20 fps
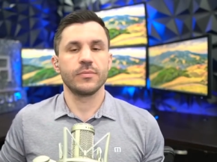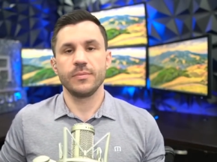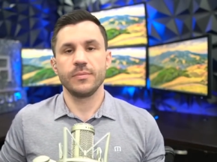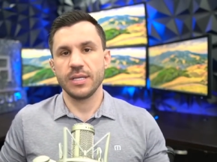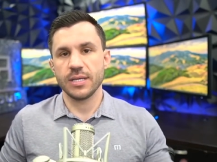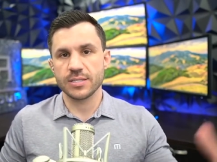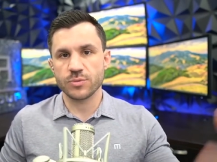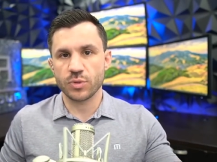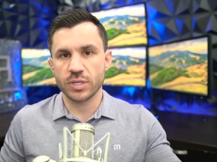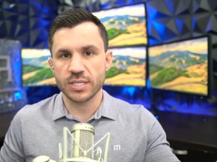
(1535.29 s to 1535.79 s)

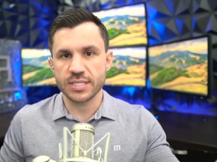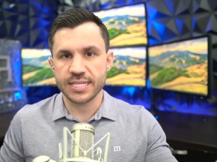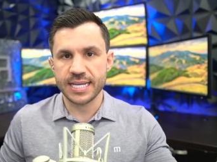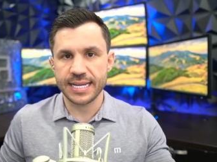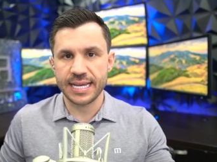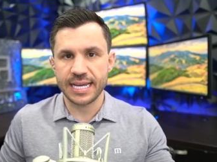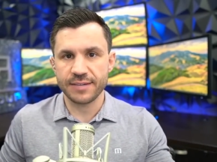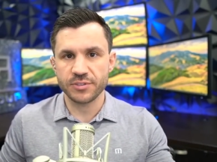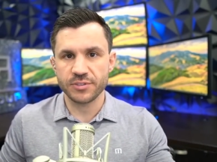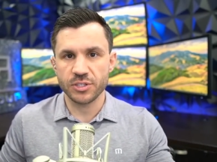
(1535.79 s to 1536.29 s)
Because what does
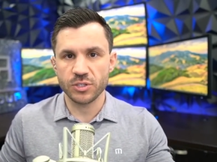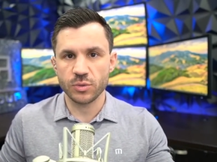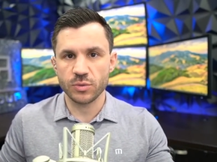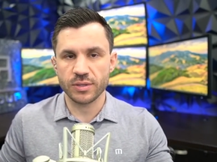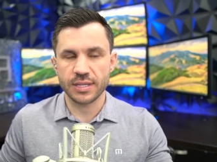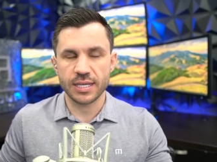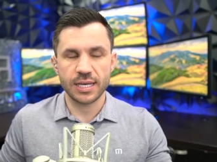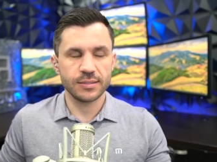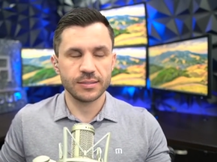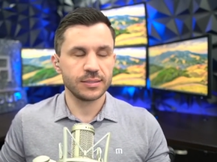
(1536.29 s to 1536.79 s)
that have to do with
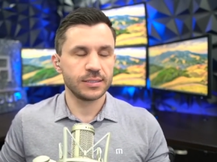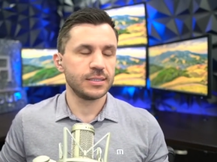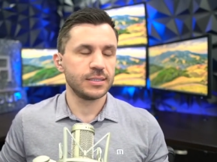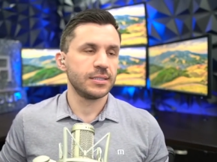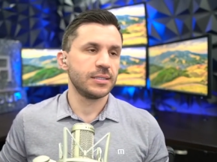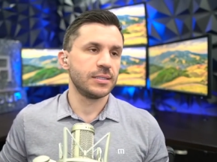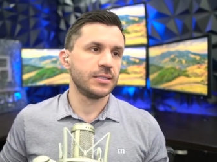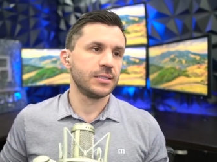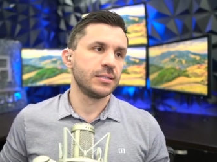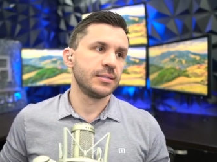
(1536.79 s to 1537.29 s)
that?
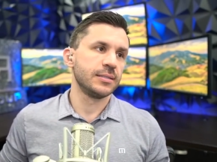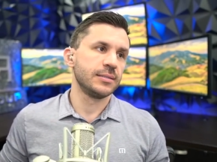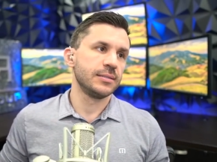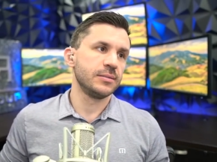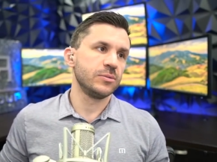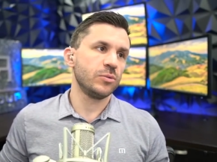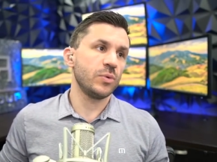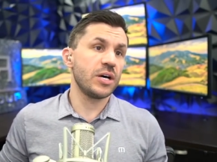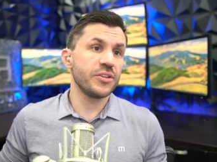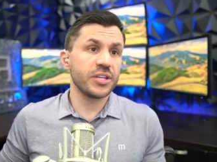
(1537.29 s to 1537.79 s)

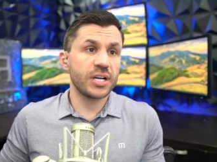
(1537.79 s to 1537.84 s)
Well,